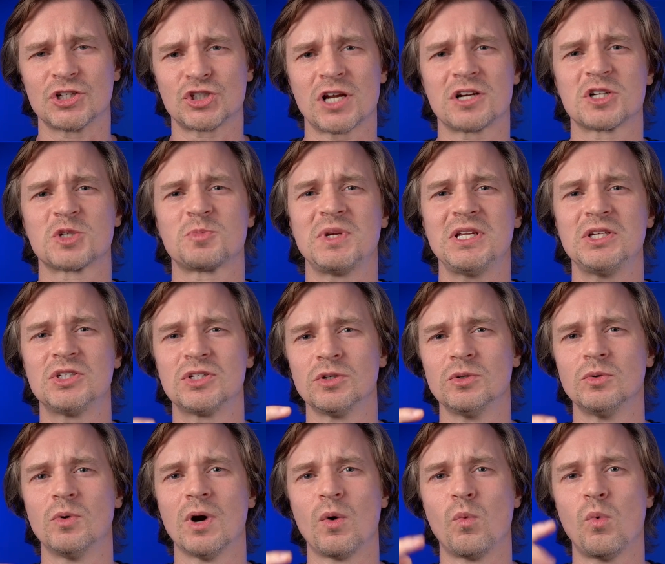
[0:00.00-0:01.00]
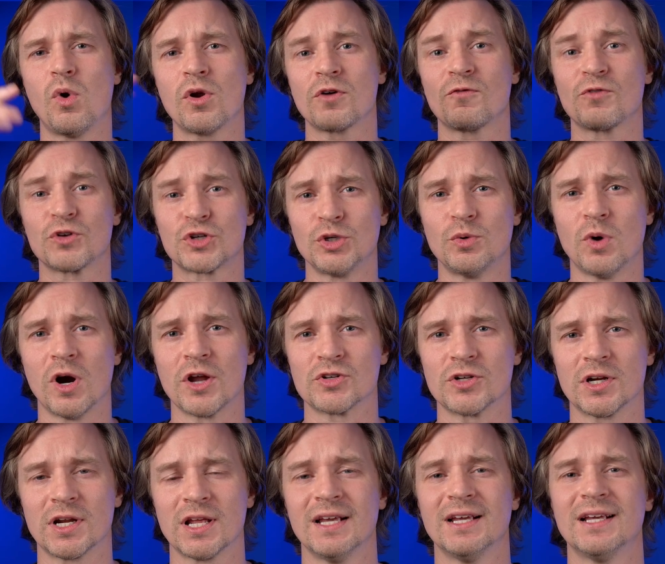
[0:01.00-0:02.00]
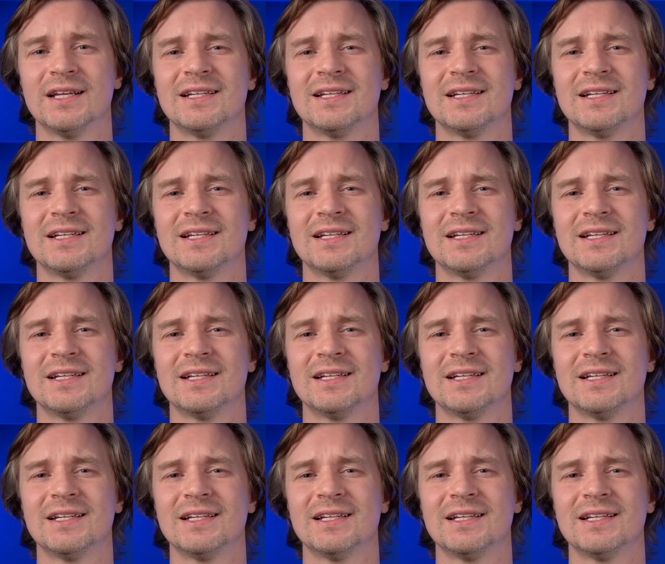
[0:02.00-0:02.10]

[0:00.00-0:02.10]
shutter speed to 1 over 200.